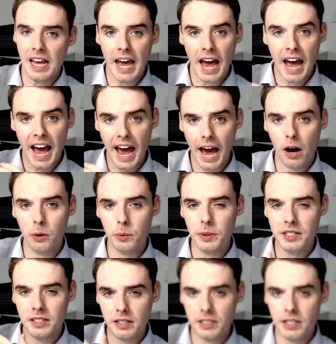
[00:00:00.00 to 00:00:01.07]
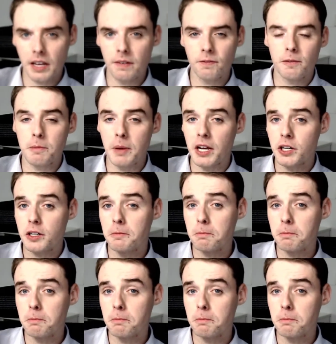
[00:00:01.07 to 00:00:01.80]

how is this information